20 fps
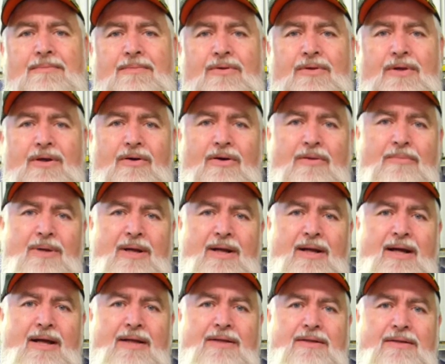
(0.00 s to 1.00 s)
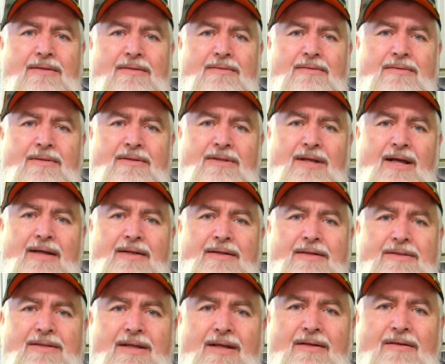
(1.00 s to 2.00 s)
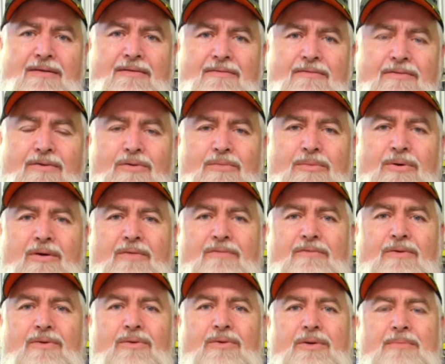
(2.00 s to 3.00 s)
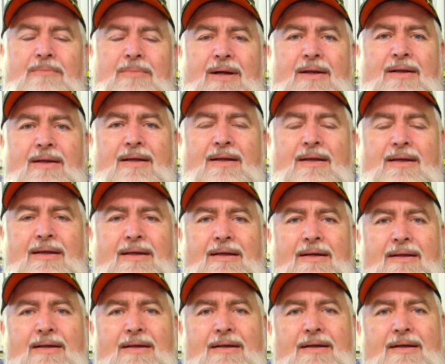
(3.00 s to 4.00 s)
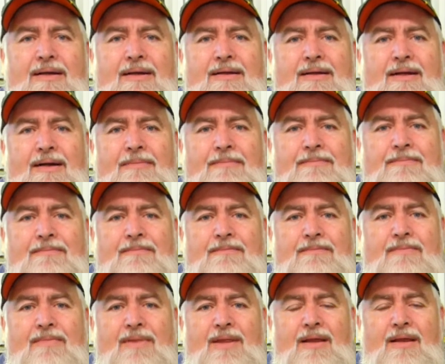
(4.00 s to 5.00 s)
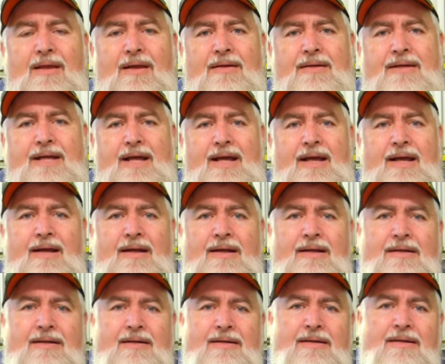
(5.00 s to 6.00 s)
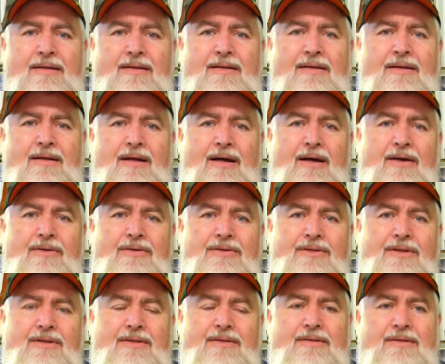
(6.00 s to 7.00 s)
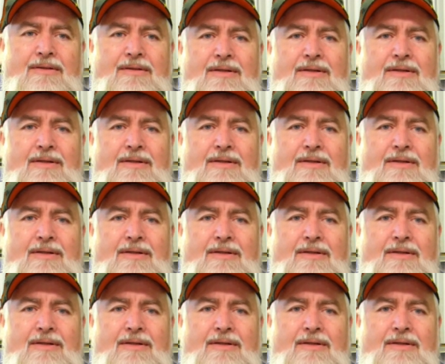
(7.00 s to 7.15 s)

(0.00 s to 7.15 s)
or the Iron Man agent. It's A to Z 4x4 in Bundy here, and Dan that owns it,